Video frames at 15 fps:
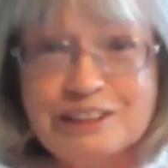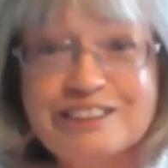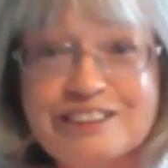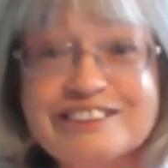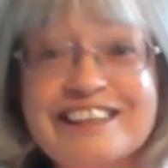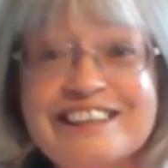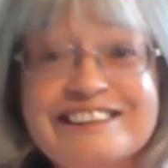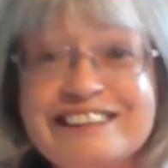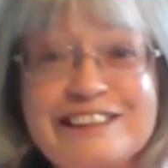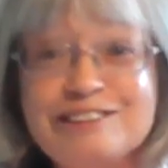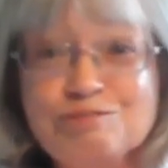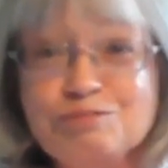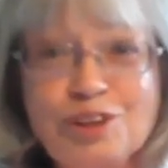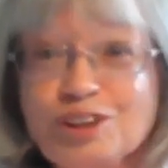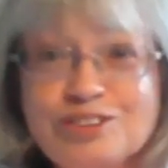Because I
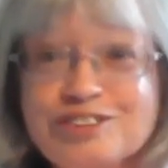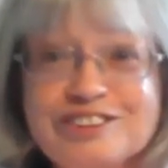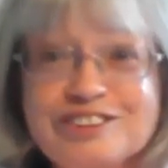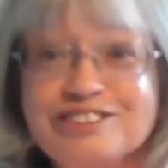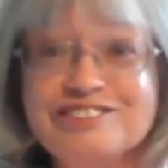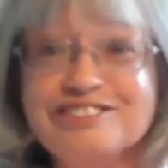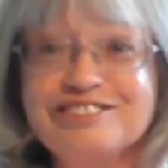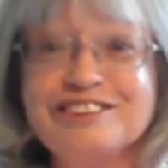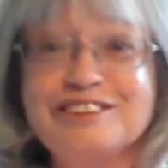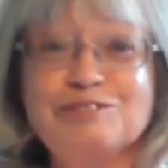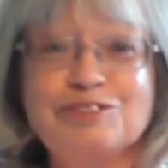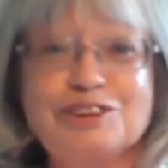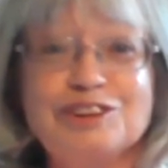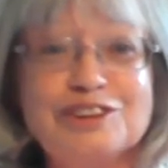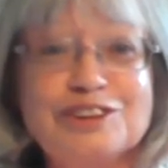didn't want
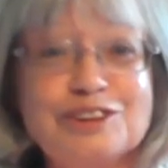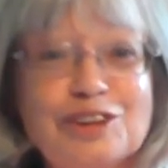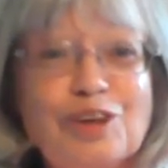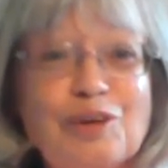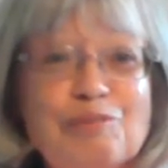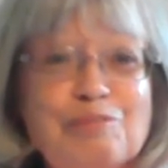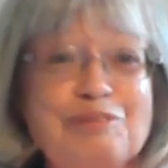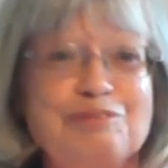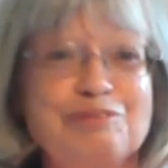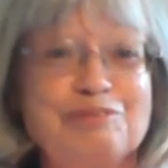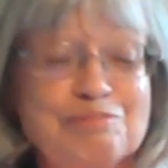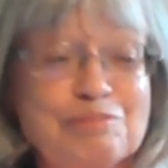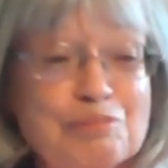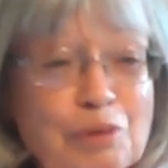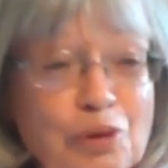to stop
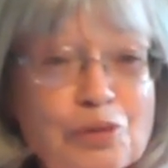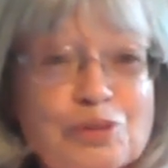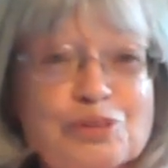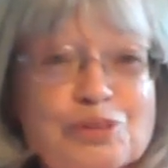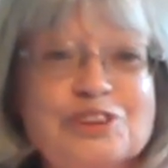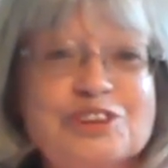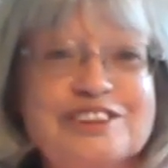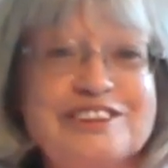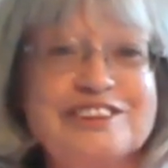and pause.